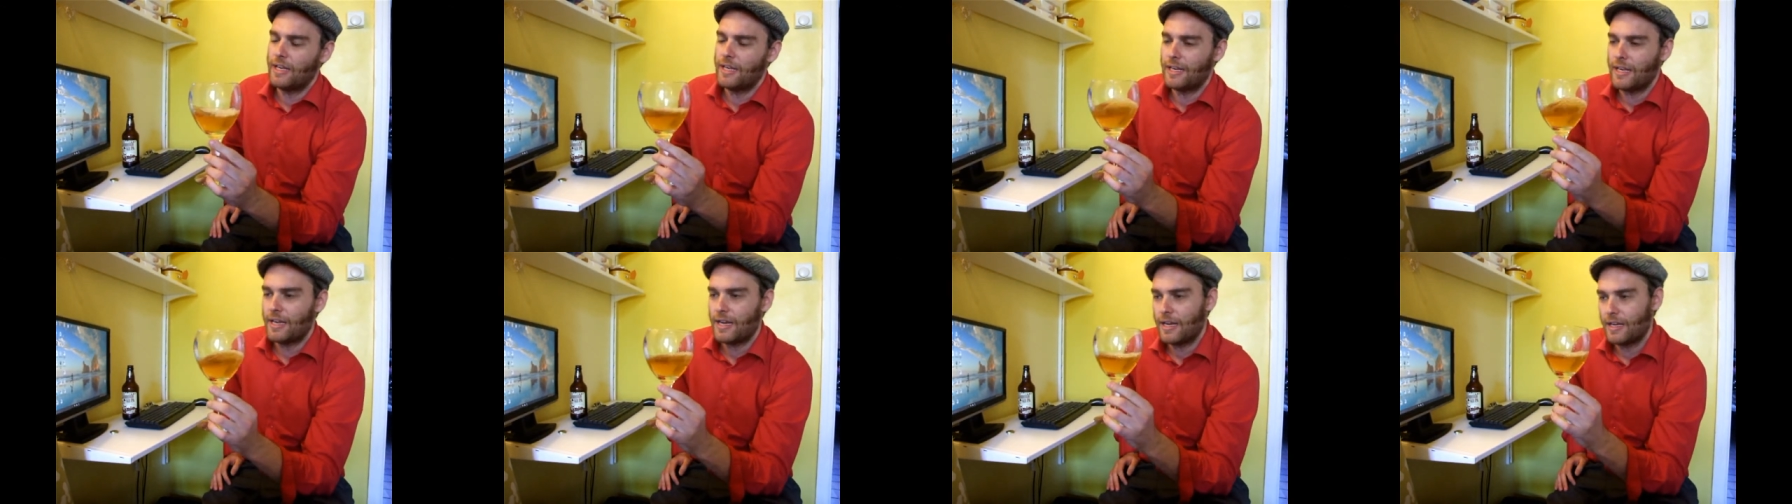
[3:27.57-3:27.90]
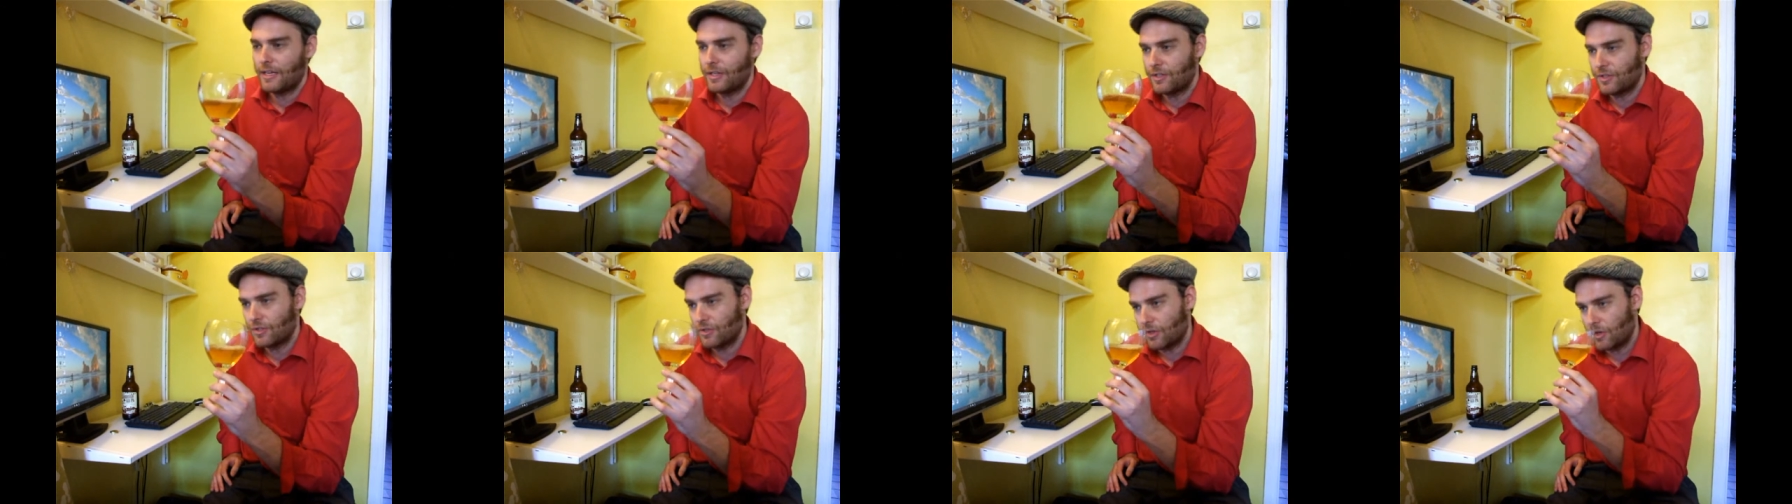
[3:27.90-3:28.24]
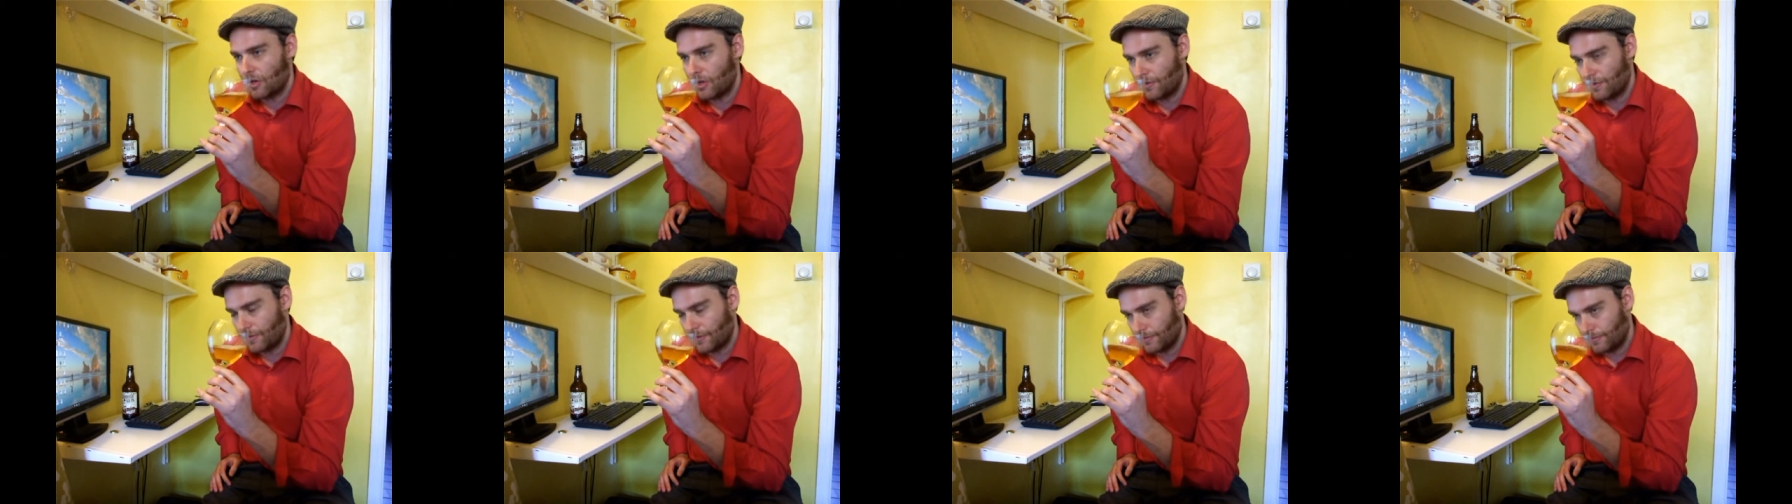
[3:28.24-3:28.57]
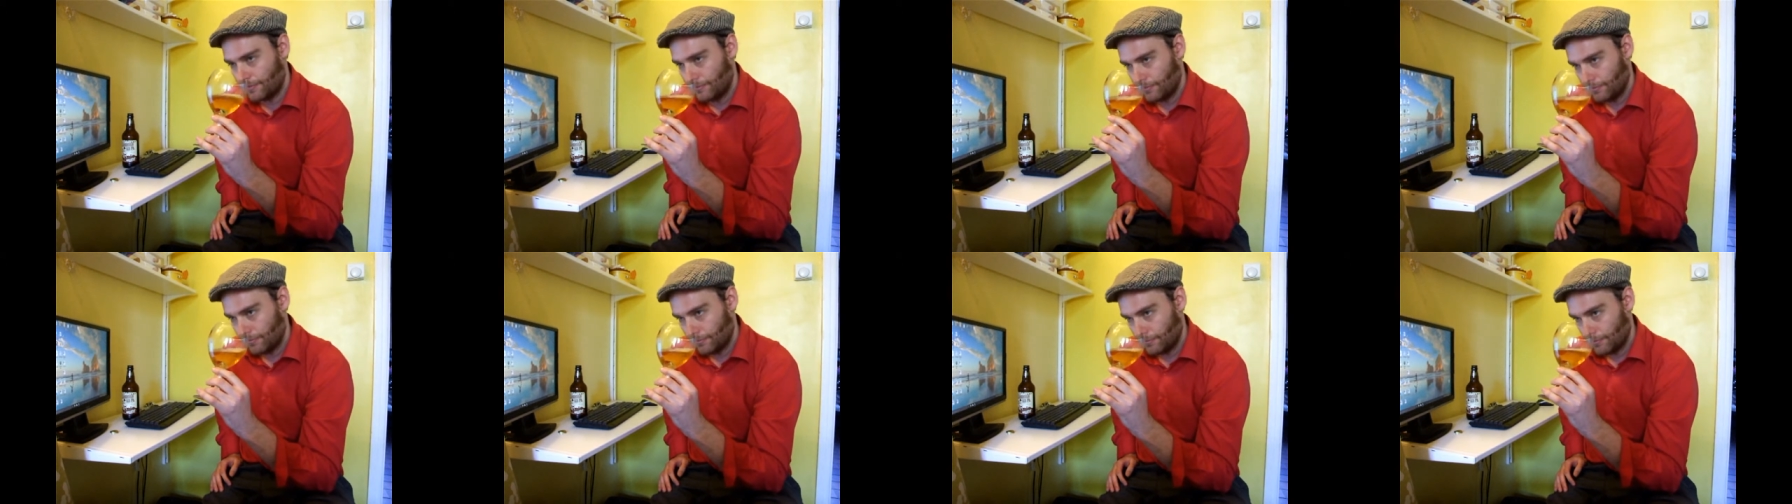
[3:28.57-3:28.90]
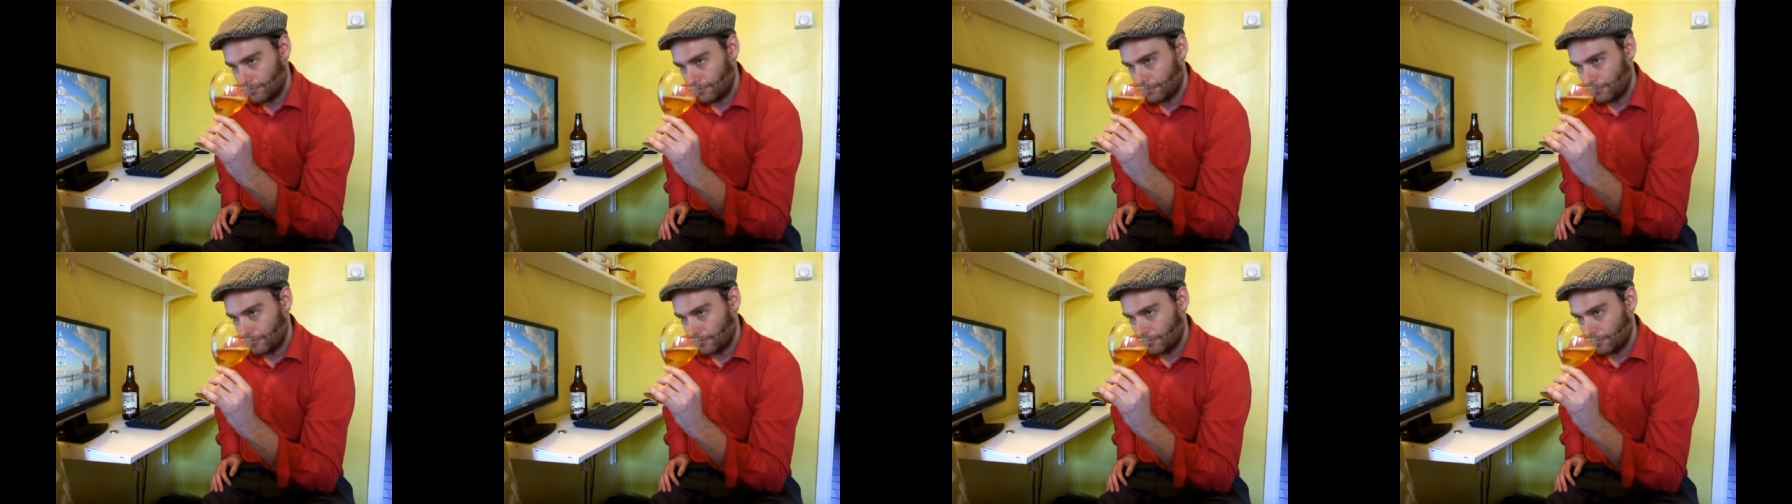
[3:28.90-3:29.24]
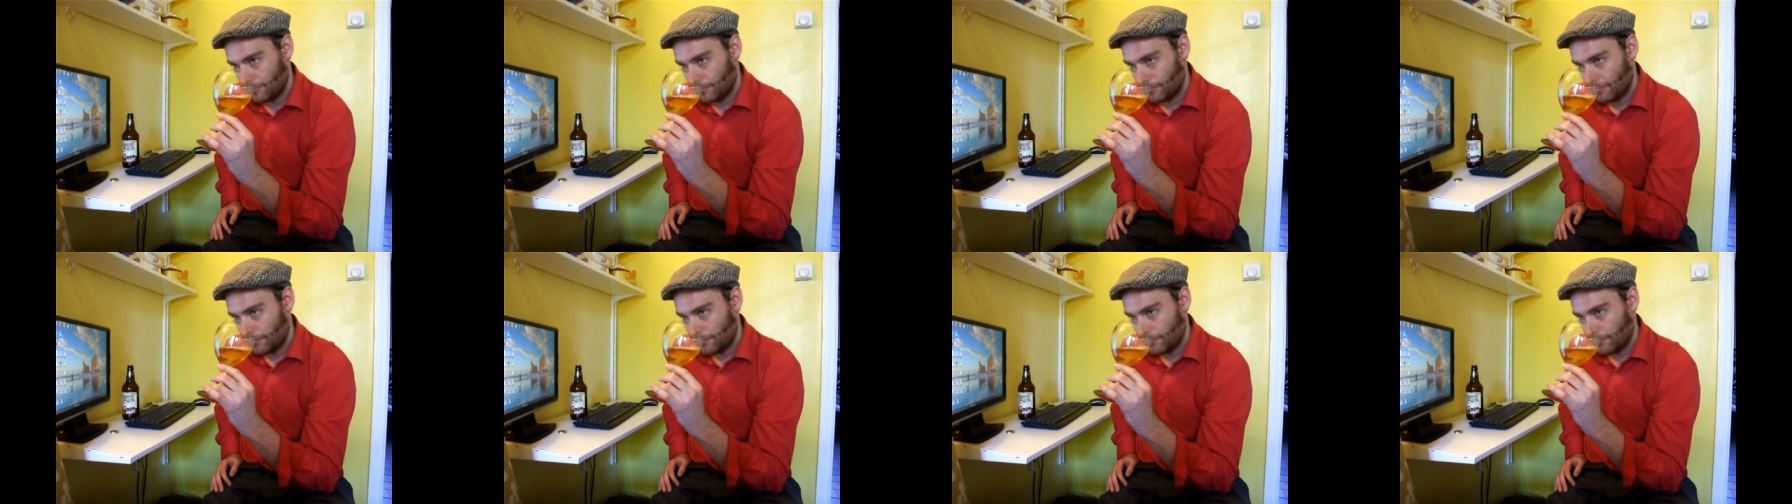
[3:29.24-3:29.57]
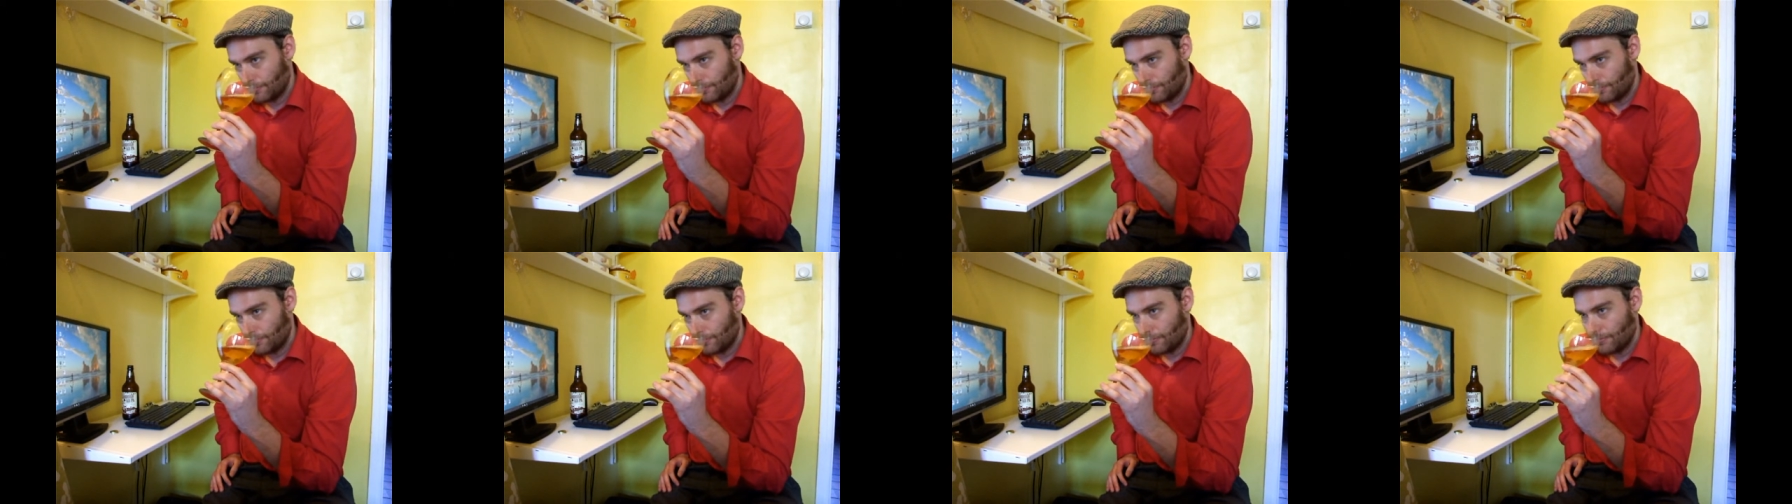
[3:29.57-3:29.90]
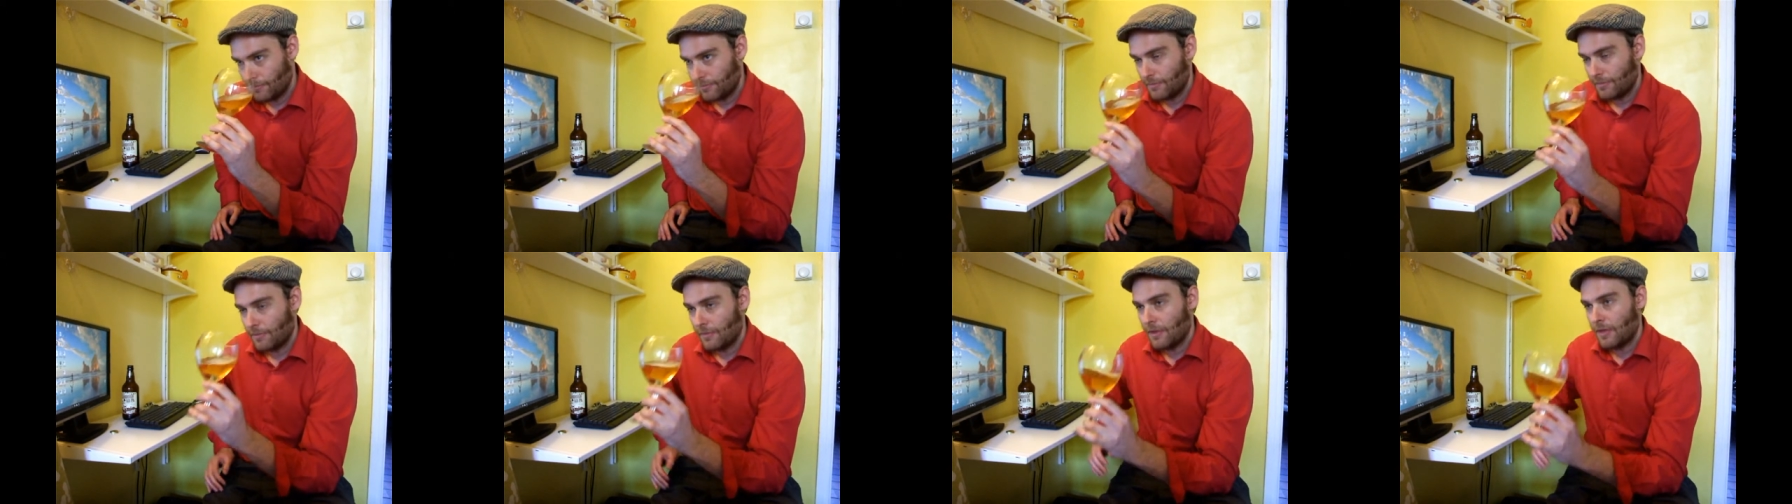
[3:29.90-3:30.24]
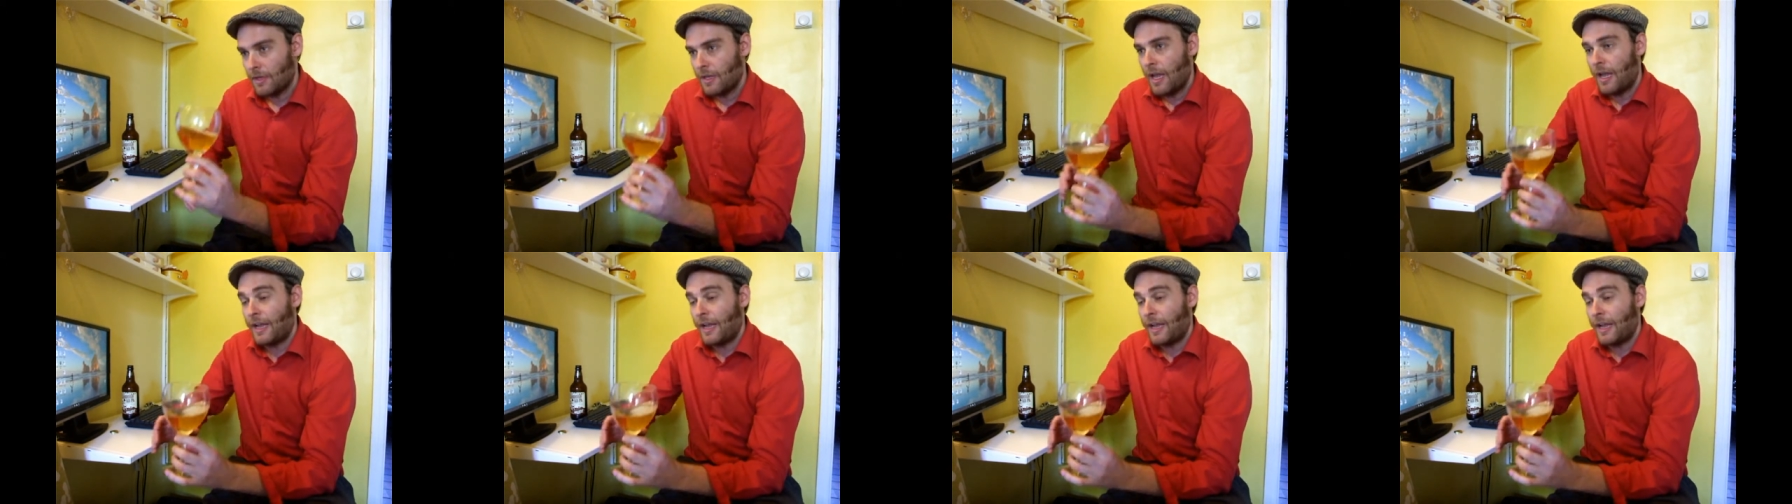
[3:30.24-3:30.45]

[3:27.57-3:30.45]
nice sort of.